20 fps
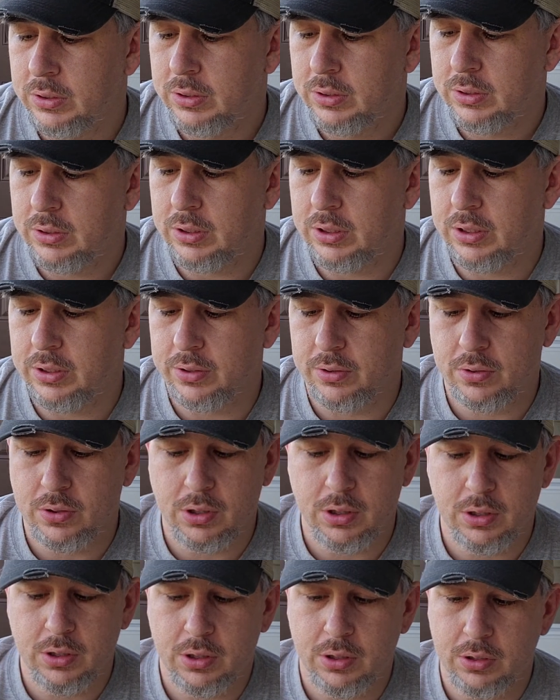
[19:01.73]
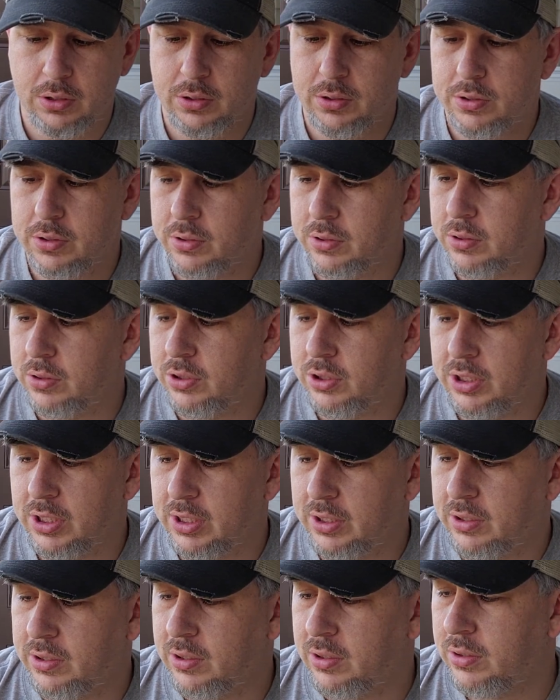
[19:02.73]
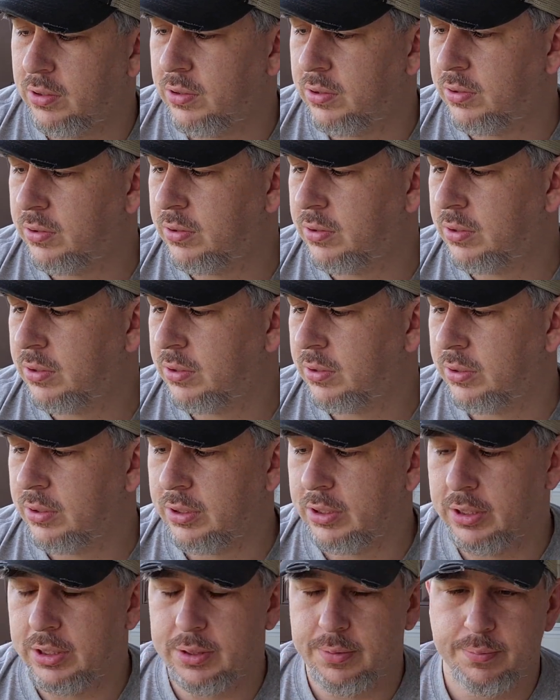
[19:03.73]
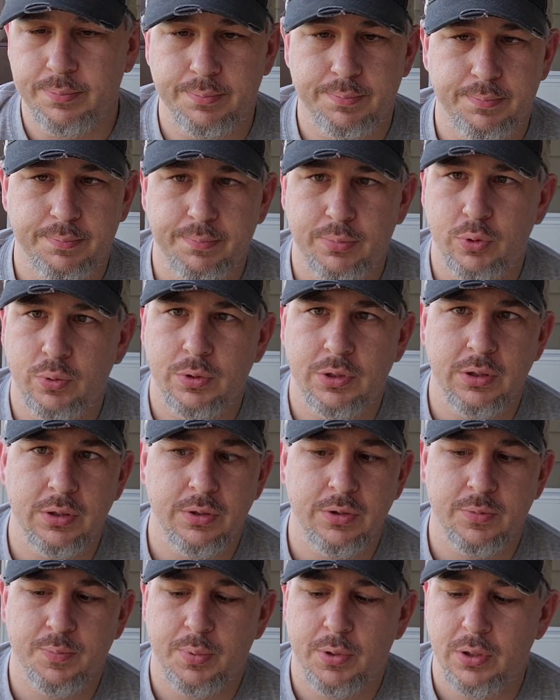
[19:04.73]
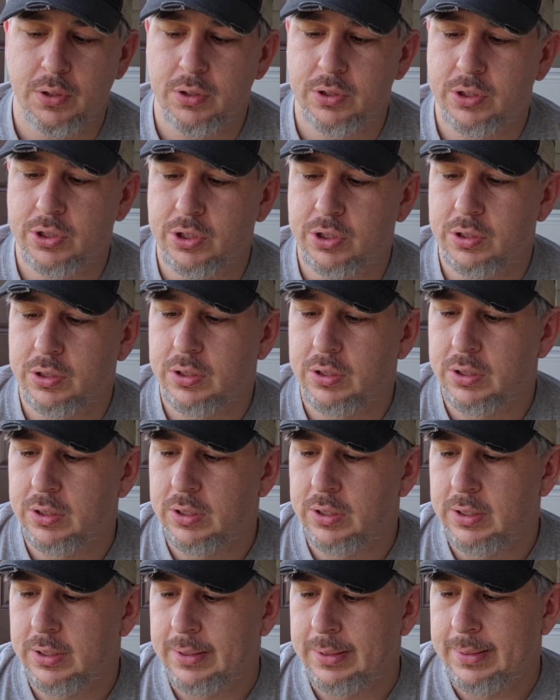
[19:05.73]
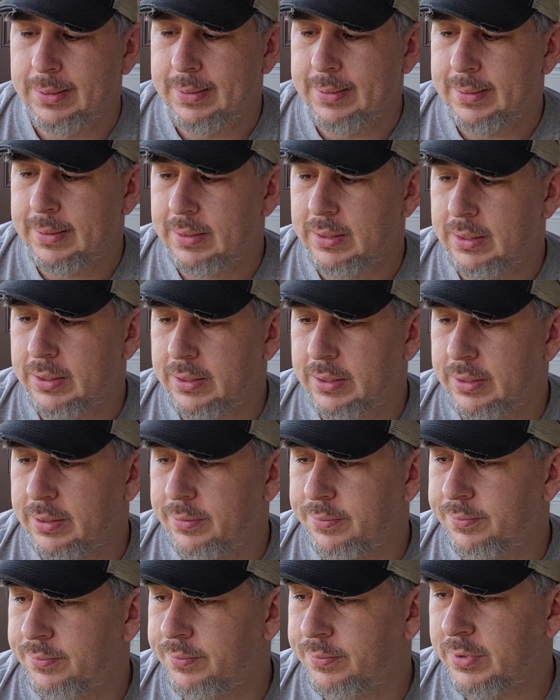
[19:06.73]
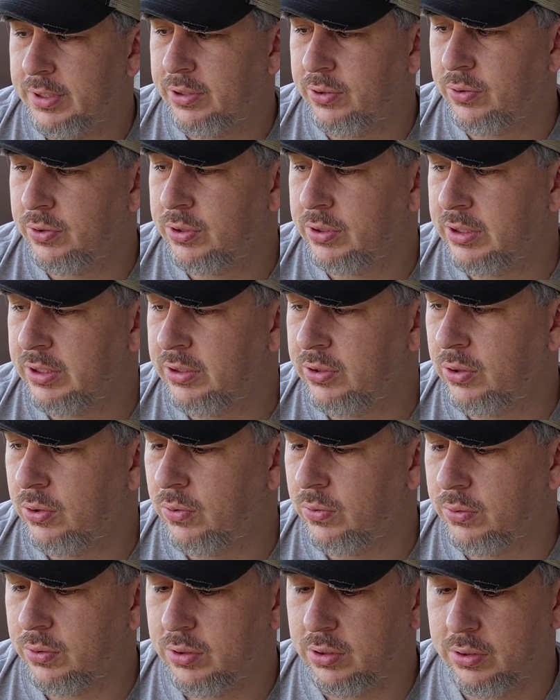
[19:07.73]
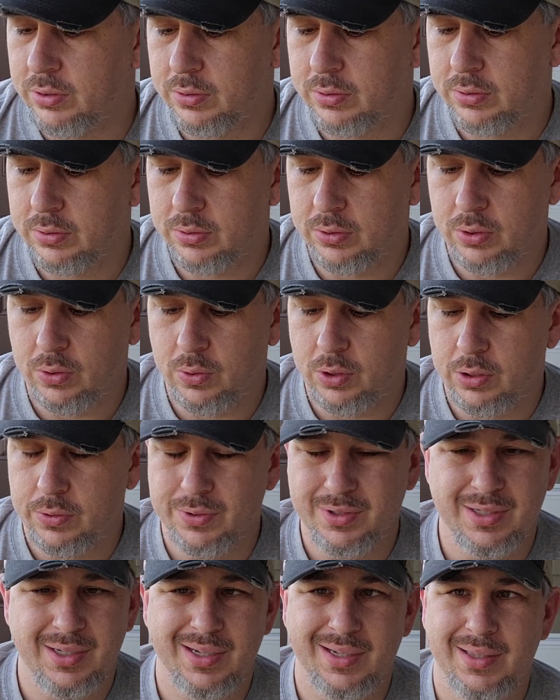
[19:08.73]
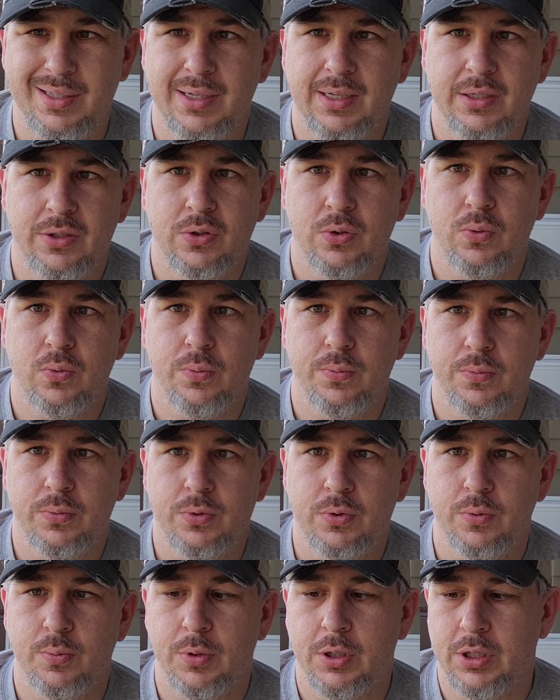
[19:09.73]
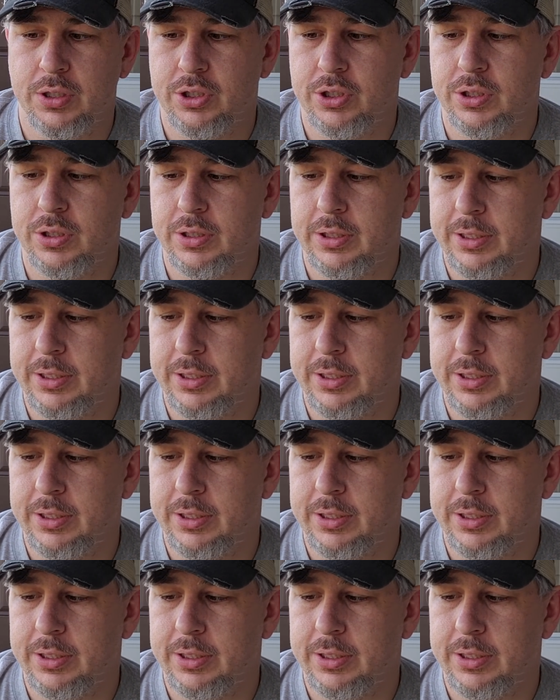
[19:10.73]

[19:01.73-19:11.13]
The craw colors, the shad colors, bluegills, perch. I usually don't go outside that too much.